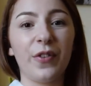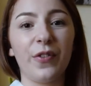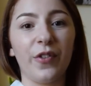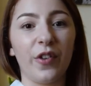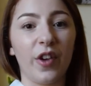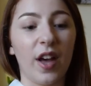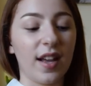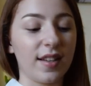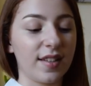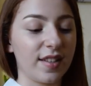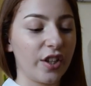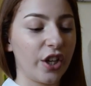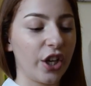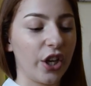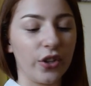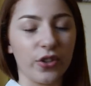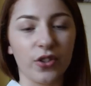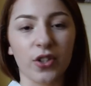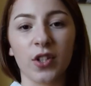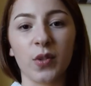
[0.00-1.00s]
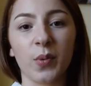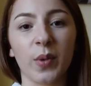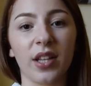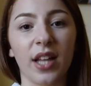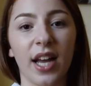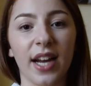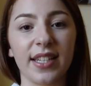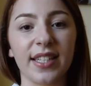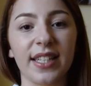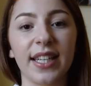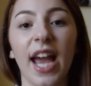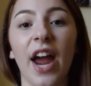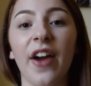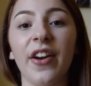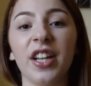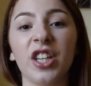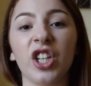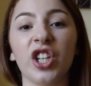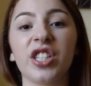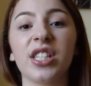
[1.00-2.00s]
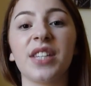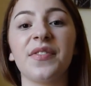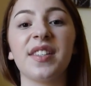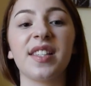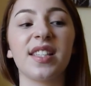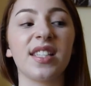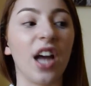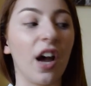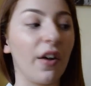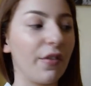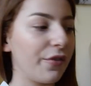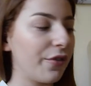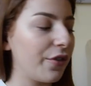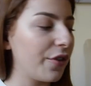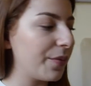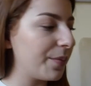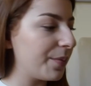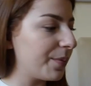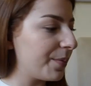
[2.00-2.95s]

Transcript: for us girls because we like to carry lots of stuff.